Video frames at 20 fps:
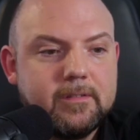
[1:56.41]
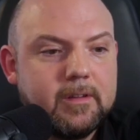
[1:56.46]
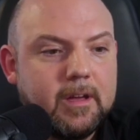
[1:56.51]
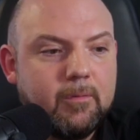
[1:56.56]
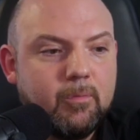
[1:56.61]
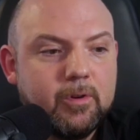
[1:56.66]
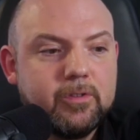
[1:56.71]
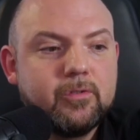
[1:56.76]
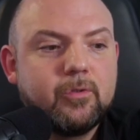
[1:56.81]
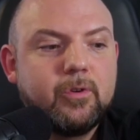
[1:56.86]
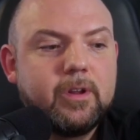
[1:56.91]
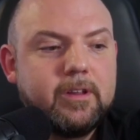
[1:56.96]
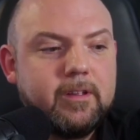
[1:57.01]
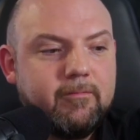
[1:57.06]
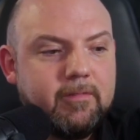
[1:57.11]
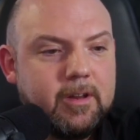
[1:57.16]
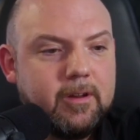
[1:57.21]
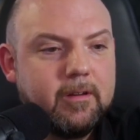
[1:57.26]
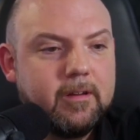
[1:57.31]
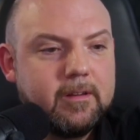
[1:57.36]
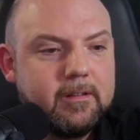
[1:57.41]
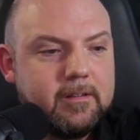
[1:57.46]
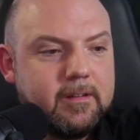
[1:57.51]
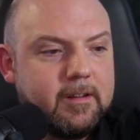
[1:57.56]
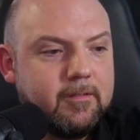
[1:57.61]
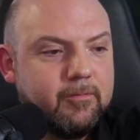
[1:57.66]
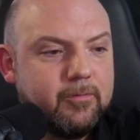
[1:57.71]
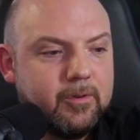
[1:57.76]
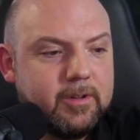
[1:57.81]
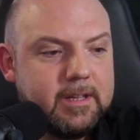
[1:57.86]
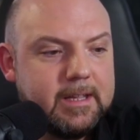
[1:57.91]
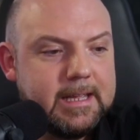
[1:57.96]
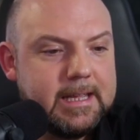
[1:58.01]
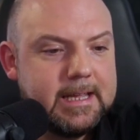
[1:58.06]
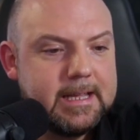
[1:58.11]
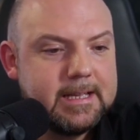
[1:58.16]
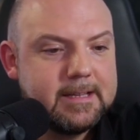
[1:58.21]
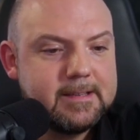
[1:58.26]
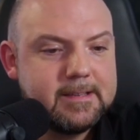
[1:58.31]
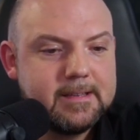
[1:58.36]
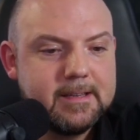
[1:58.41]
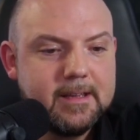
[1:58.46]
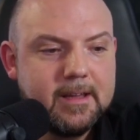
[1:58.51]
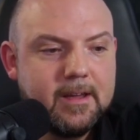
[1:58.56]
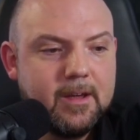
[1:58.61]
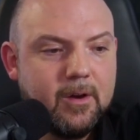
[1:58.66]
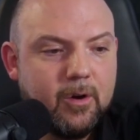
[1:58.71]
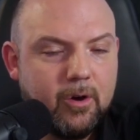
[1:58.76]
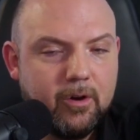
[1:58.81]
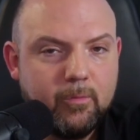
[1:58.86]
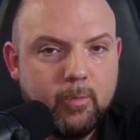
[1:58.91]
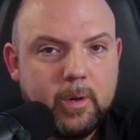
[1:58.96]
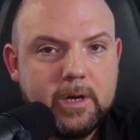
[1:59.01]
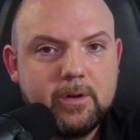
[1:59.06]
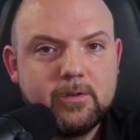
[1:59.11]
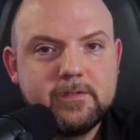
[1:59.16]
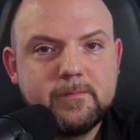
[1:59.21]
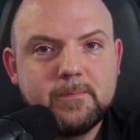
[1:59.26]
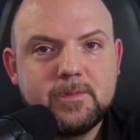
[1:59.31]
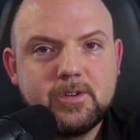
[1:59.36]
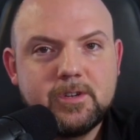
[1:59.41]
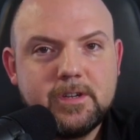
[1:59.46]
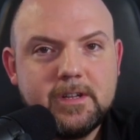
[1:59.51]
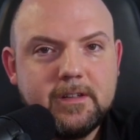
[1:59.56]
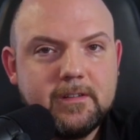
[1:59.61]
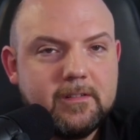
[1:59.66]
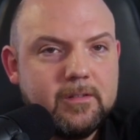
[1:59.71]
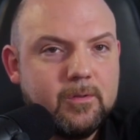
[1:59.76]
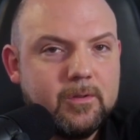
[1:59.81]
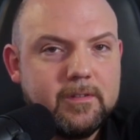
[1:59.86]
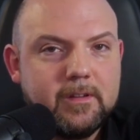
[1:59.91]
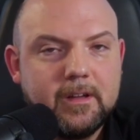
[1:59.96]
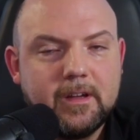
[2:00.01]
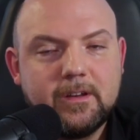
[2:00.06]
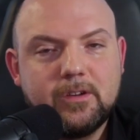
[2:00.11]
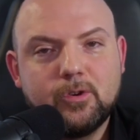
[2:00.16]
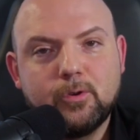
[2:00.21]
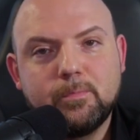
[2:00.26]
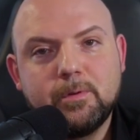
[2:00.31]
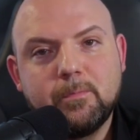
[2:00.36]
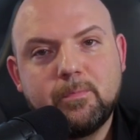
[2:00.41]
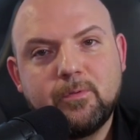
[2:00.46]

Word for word: I was already video editing for years on Windows machines using Adobe